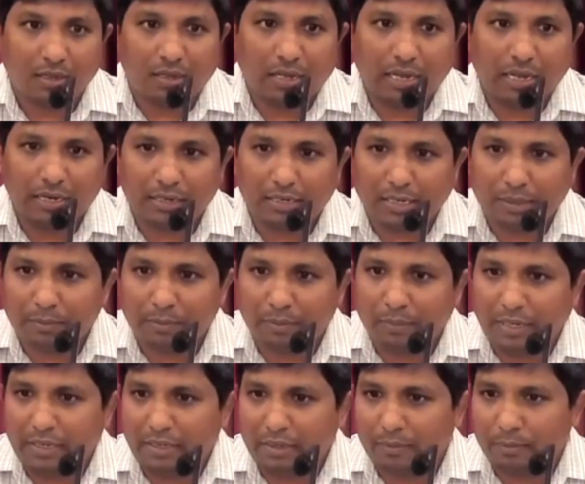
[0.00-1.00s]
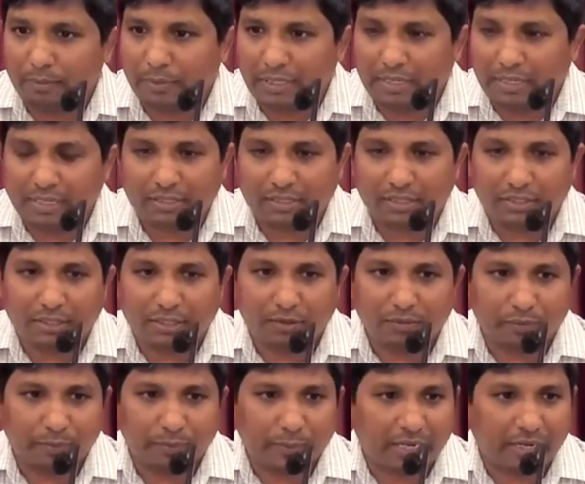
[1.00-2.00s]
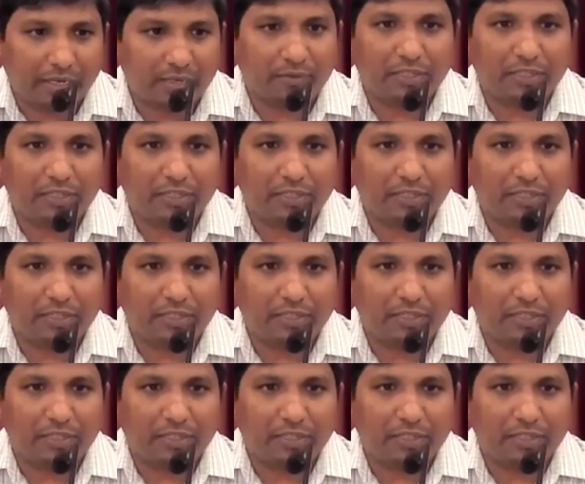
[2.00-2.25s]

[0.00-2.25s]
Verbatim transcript: Anytime any big decision we make it,